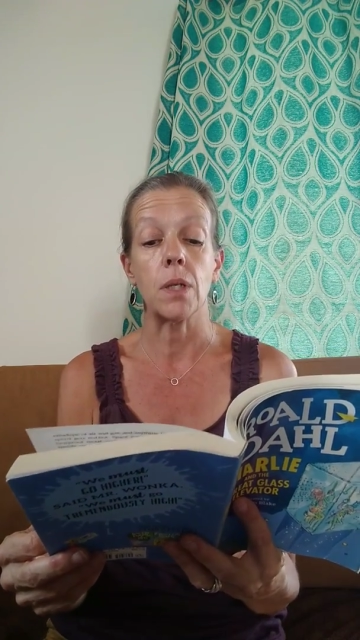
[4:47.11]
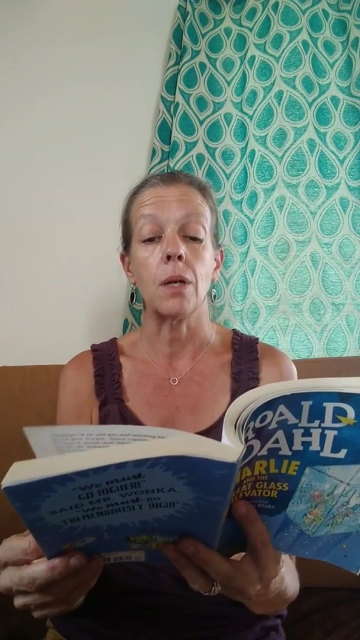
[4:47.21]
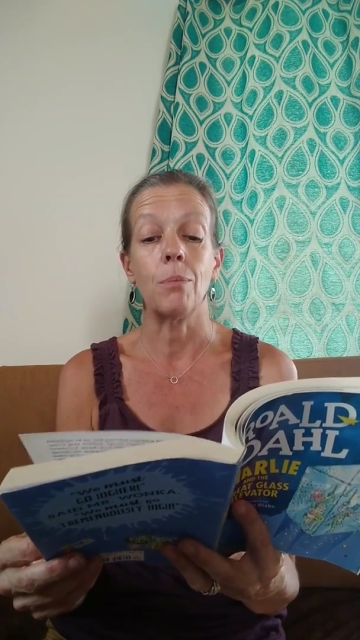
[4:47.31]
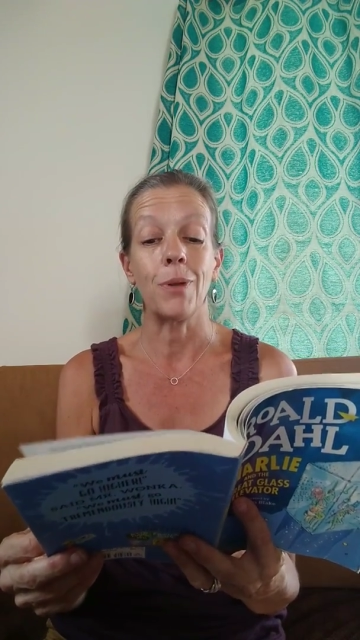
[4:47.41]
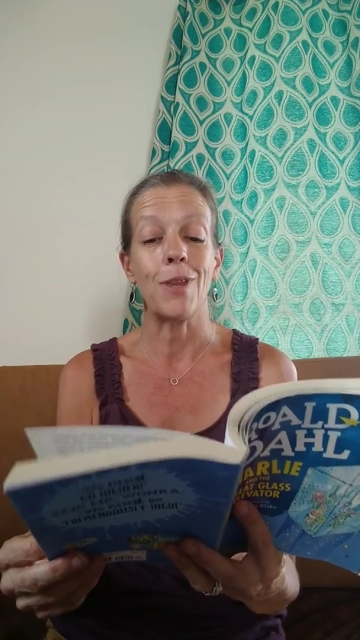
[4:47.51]

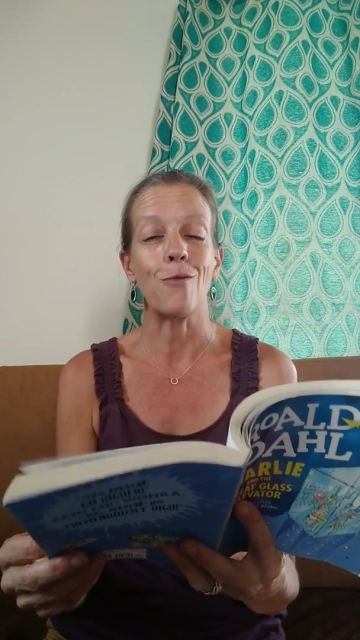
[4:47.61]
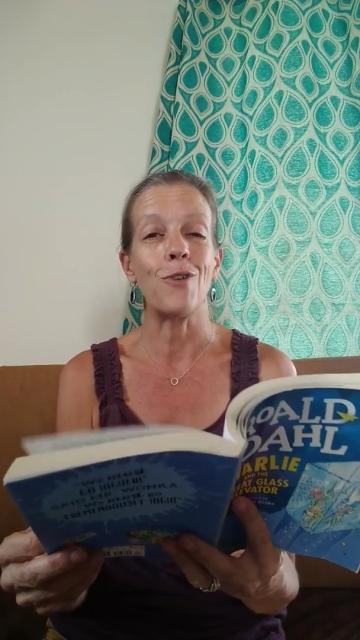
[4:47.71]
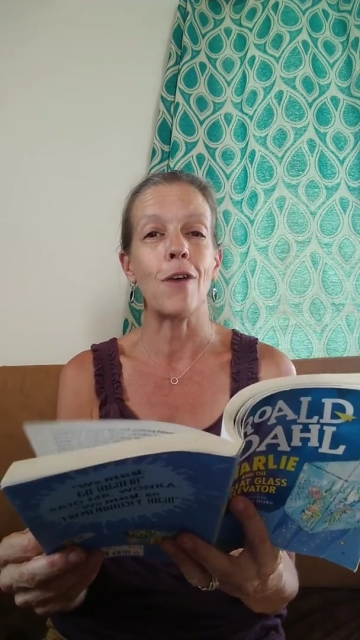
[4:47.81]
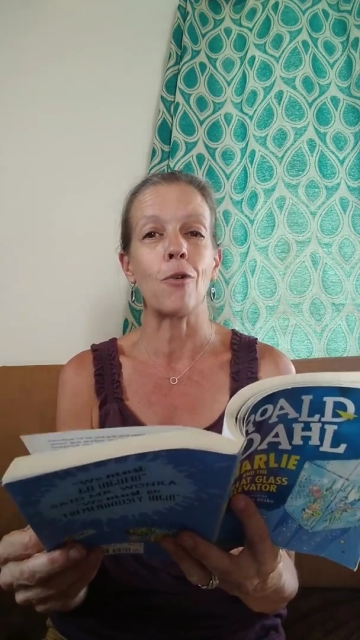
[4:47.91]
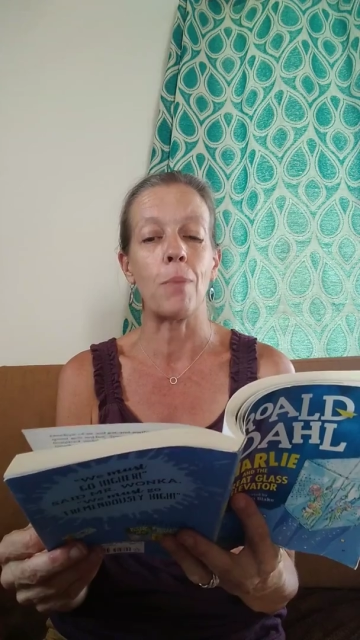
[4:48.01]
there is a
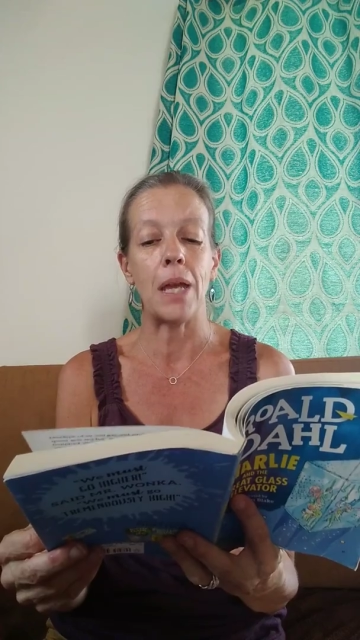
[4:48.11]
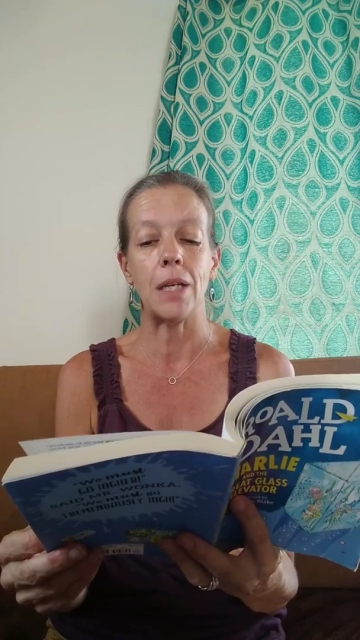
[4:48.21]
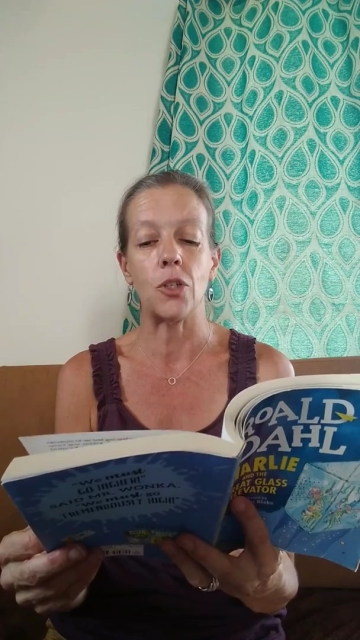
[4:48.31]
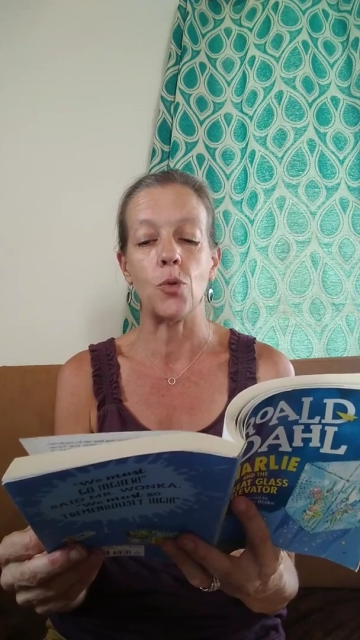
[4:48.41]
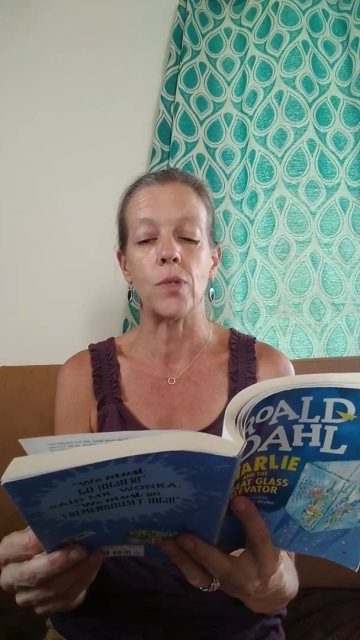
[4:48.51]
vast
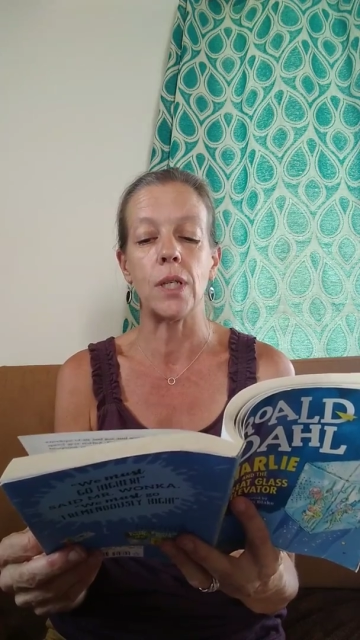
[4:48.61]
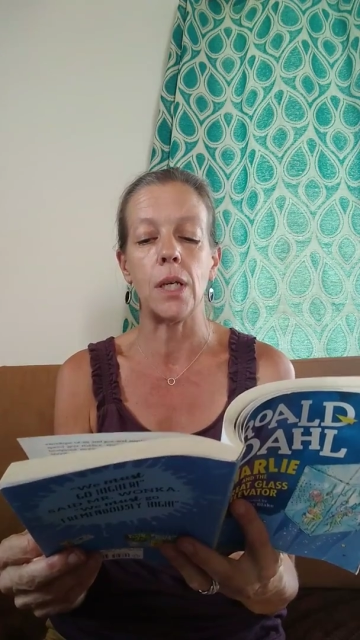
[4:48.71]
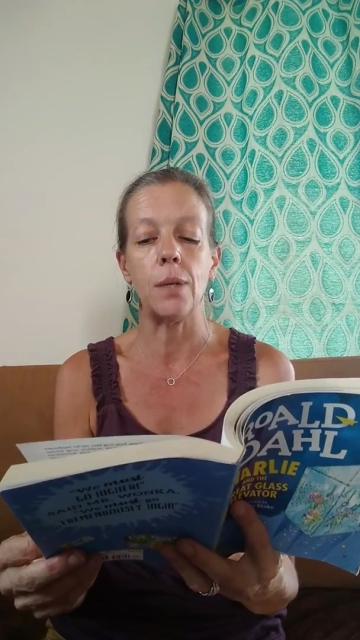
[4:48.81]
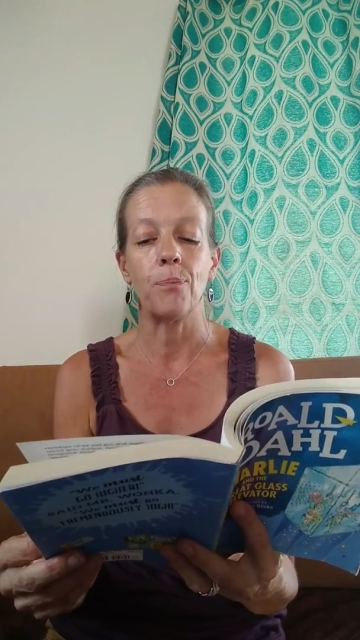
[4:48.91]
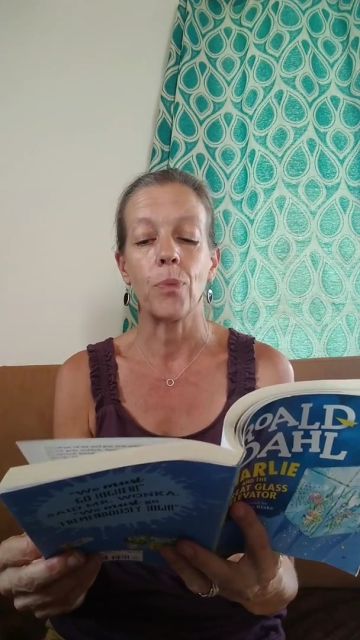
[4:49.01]

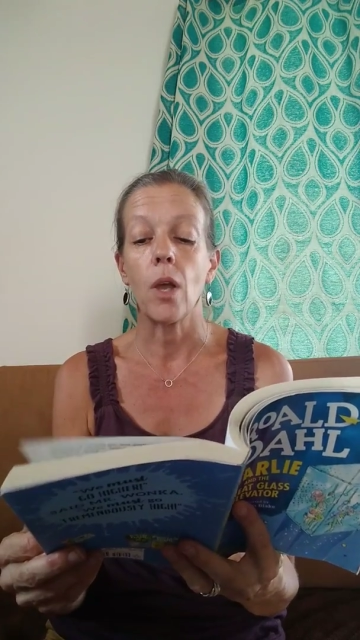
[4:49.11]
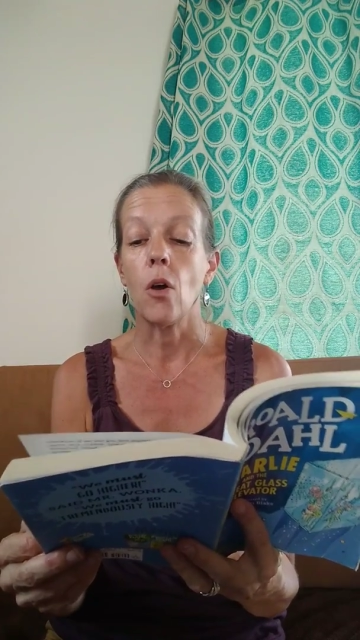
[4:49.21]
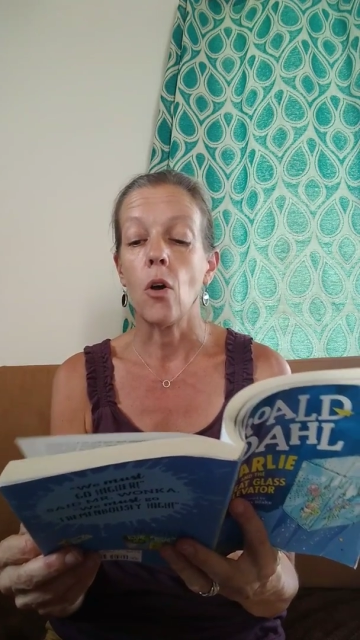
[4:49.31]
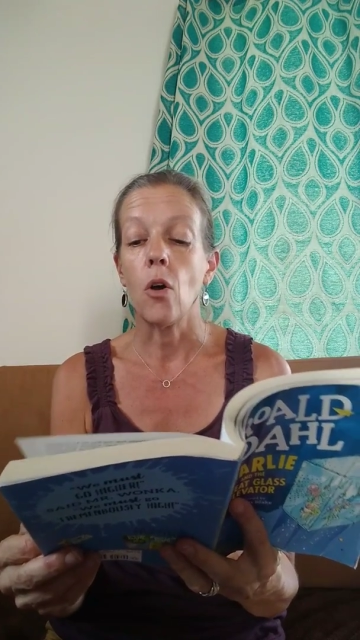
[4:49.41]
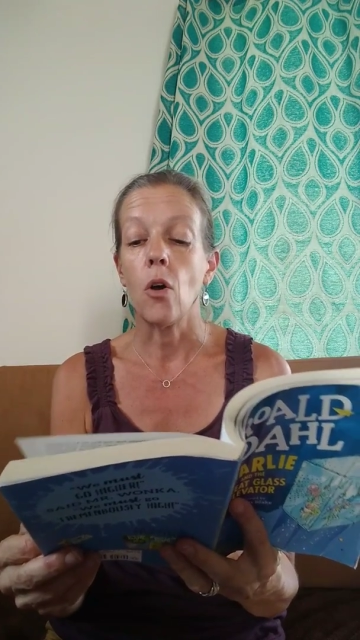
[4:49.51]
envelope of
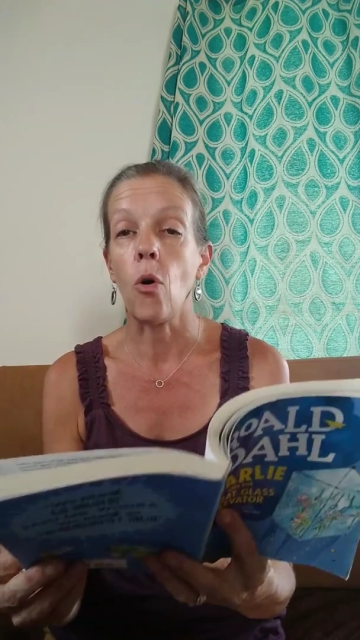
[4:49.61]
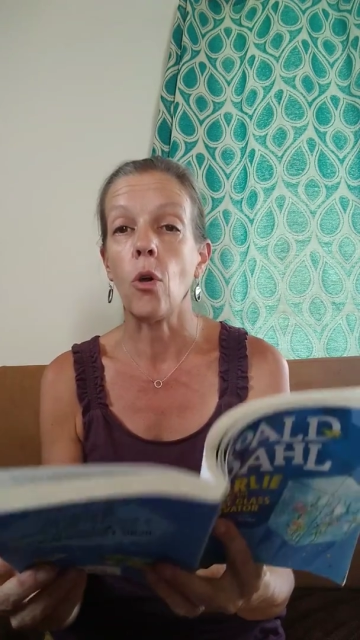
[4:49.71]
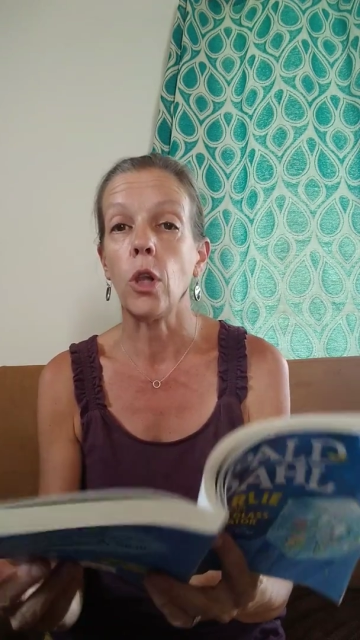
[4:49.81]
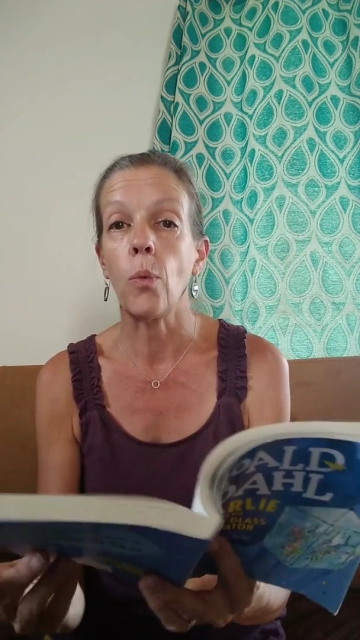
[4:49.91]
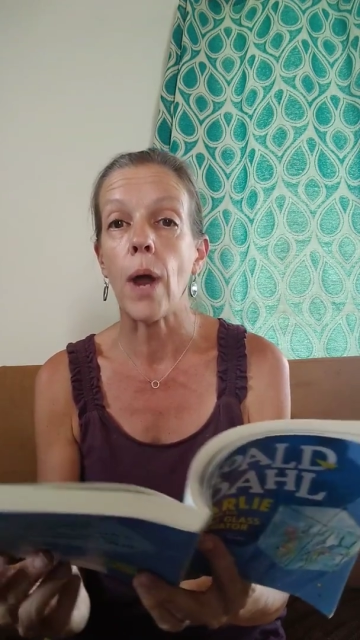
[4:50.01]
air and
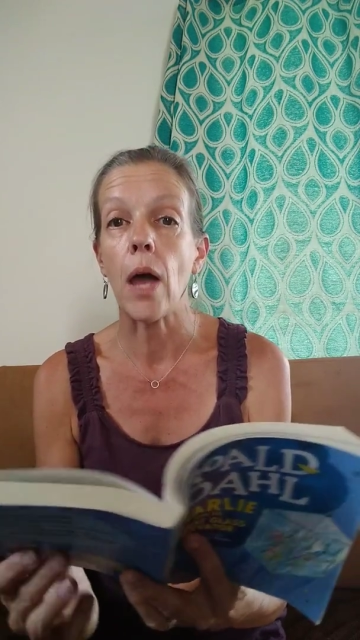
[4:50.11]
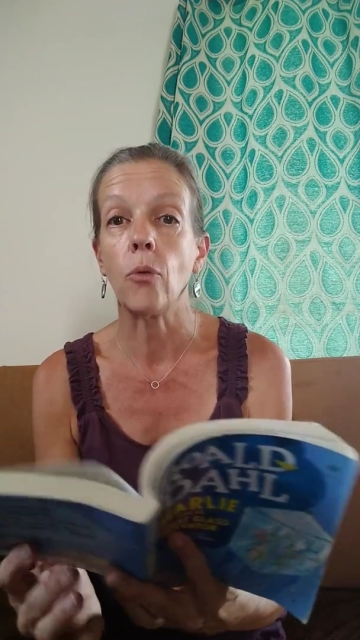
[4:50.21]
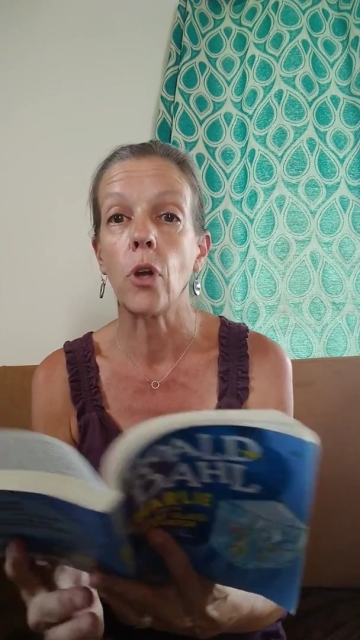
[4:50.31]
gas,